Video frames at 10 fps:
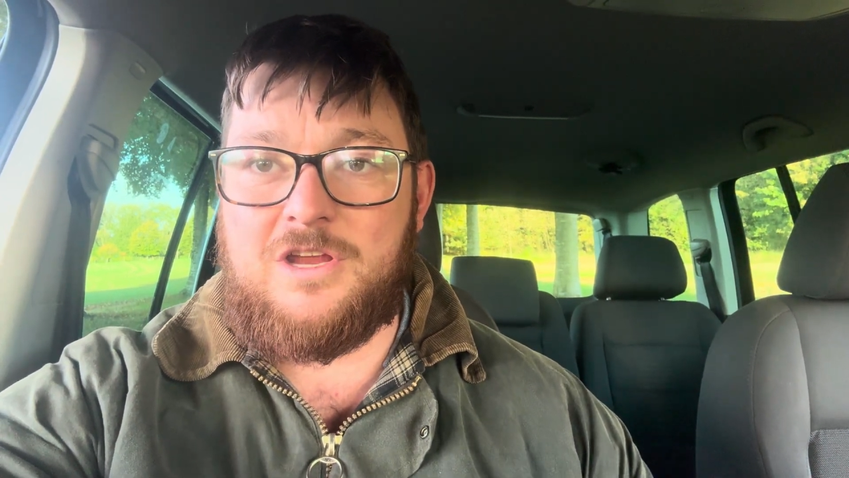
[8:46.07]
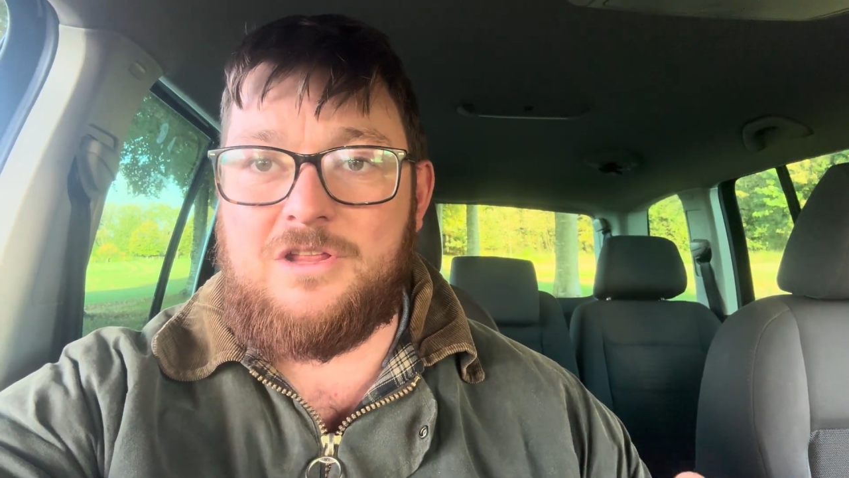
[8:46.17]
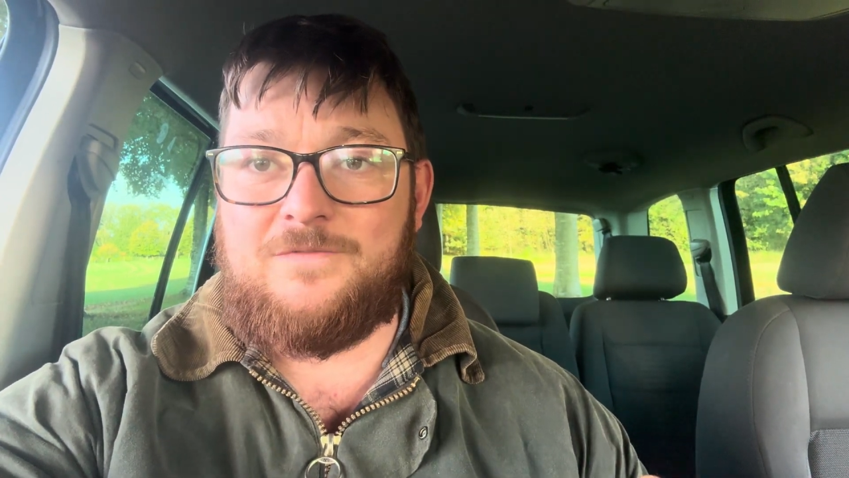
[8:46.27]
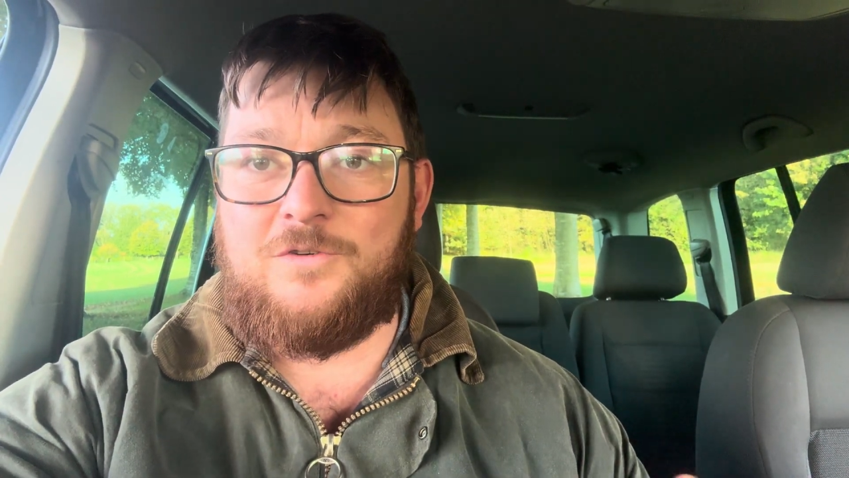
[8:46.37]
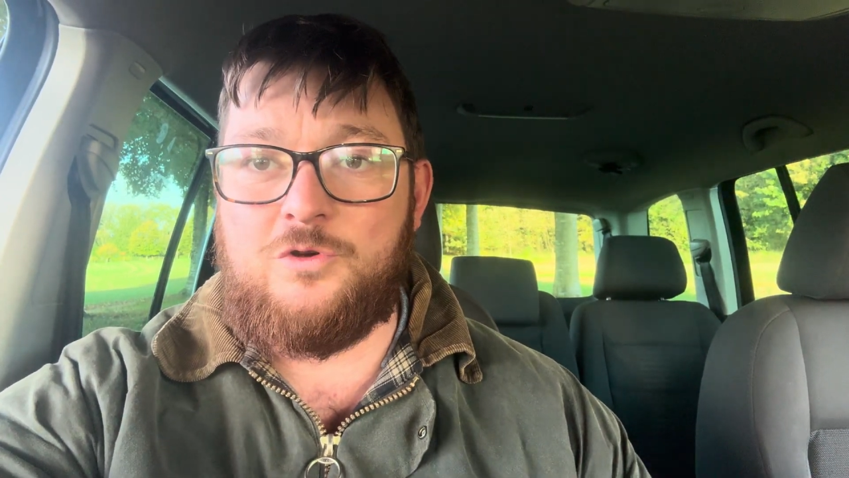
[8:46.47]

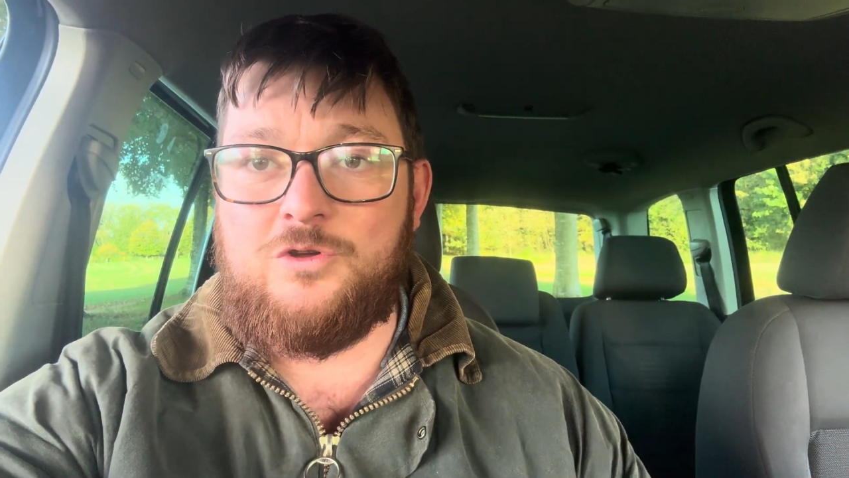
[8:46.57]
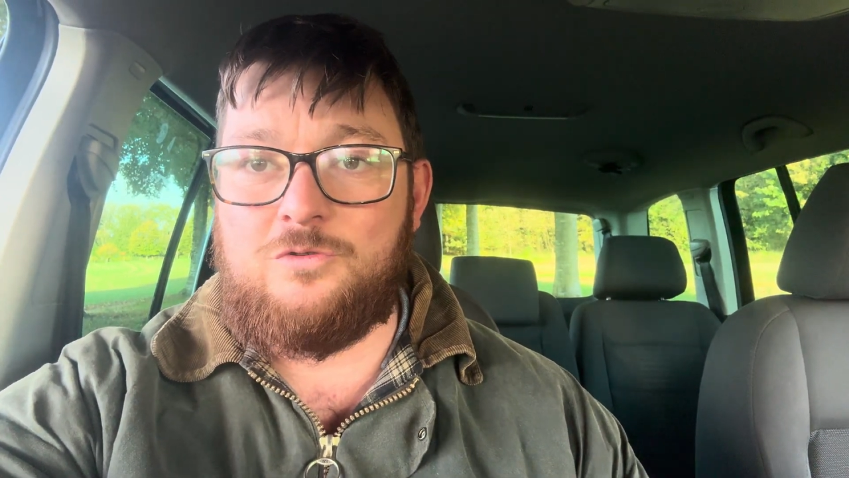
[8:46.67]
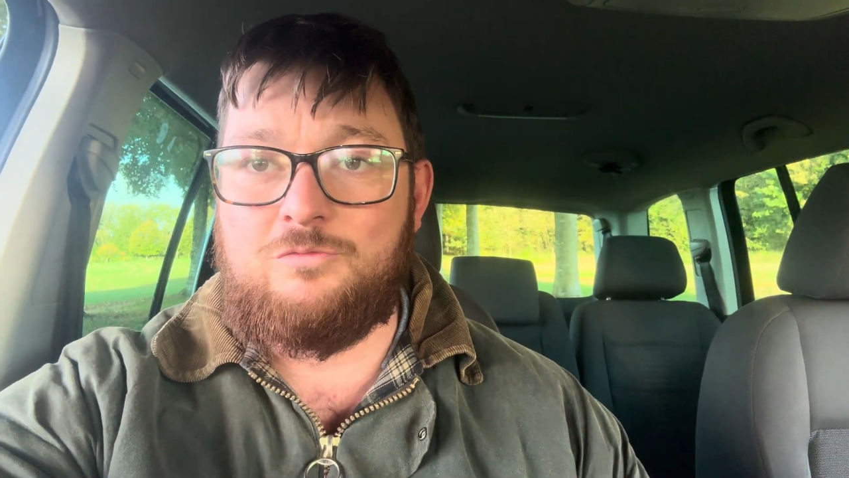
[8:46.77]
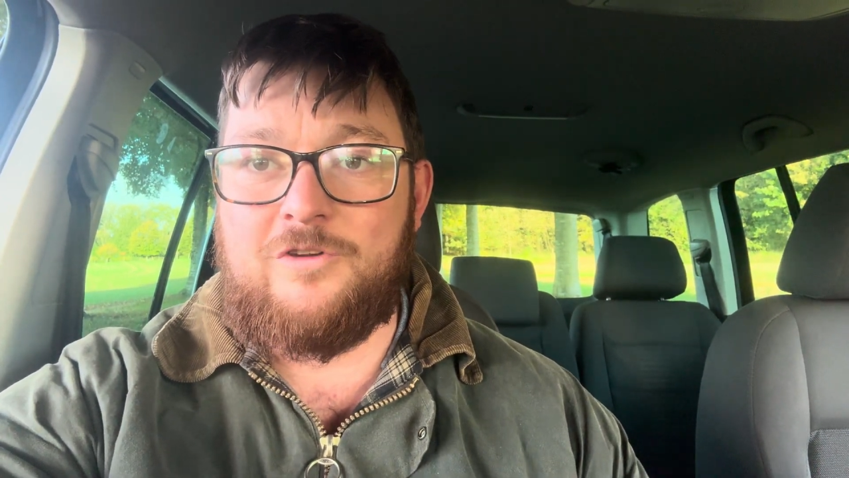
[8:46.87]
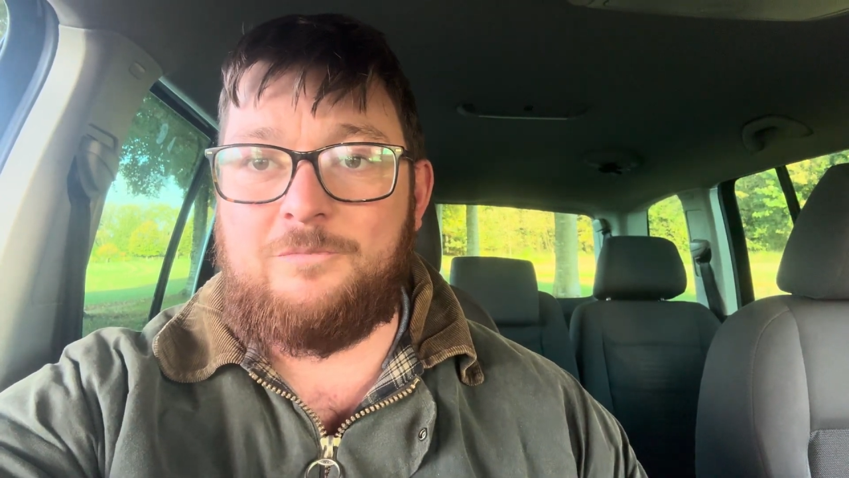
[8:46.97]
for your
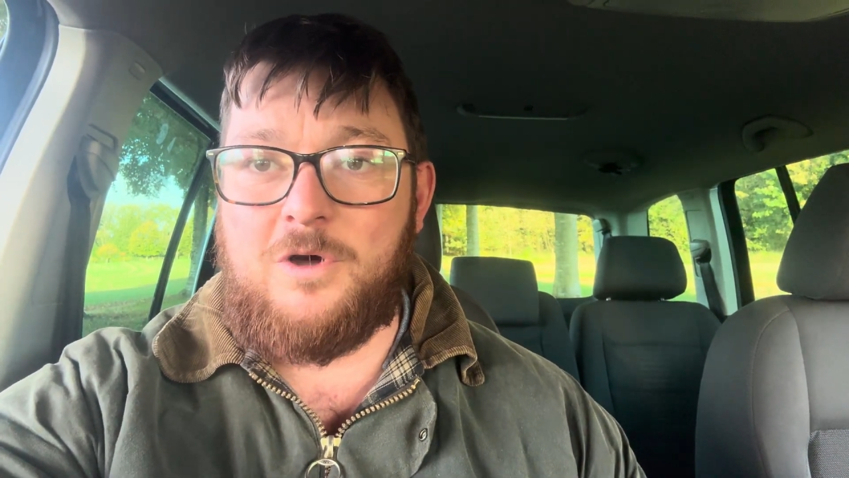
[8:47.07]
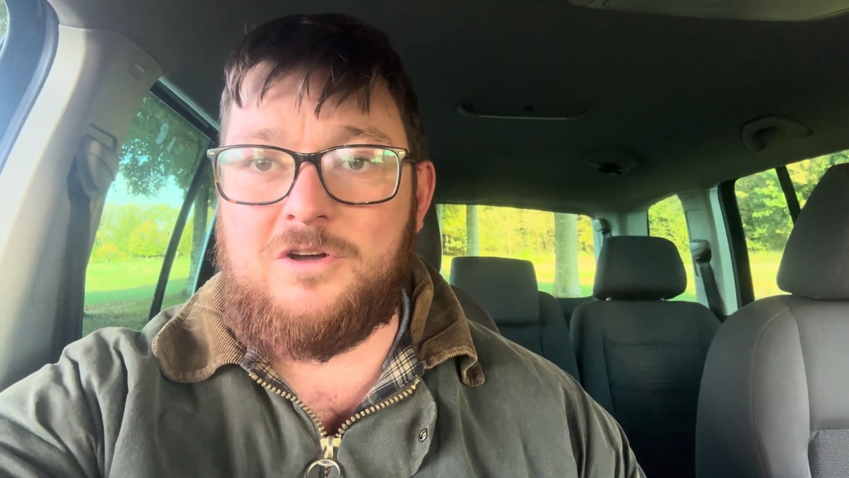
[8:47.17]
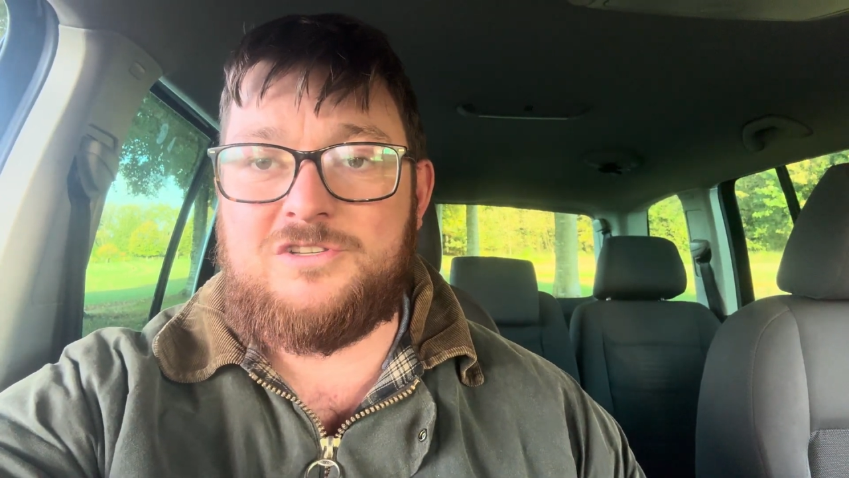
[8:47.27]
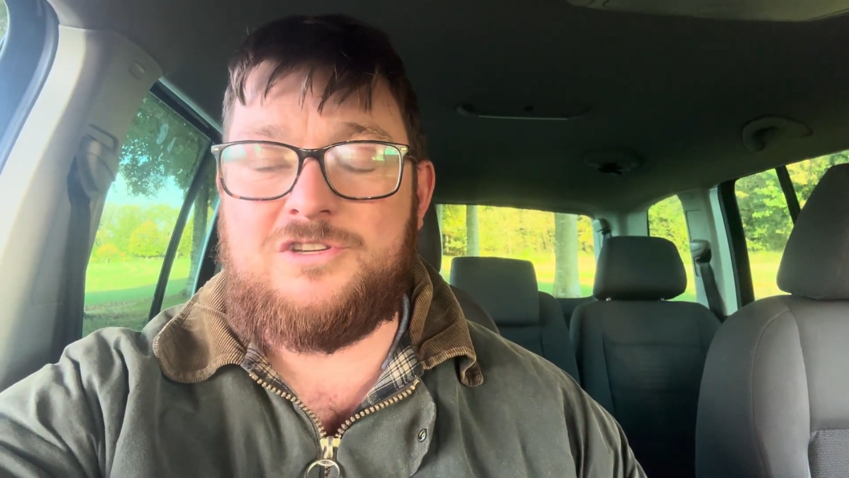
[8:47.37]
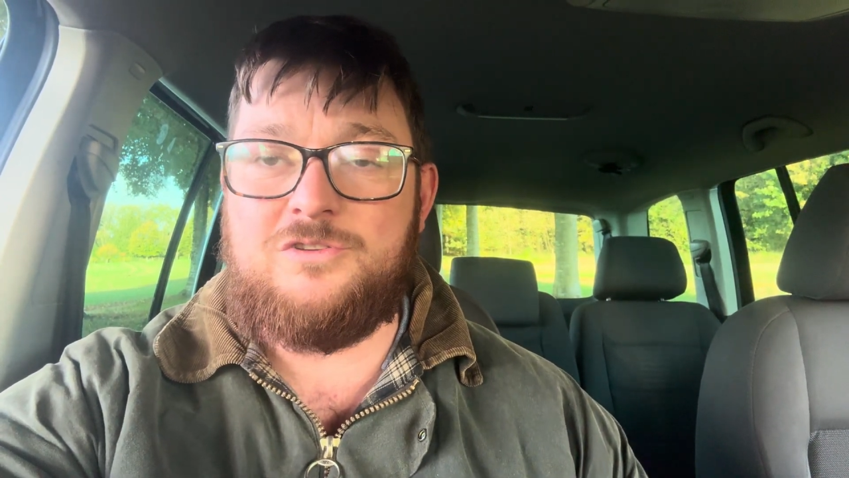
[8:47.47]
roof box,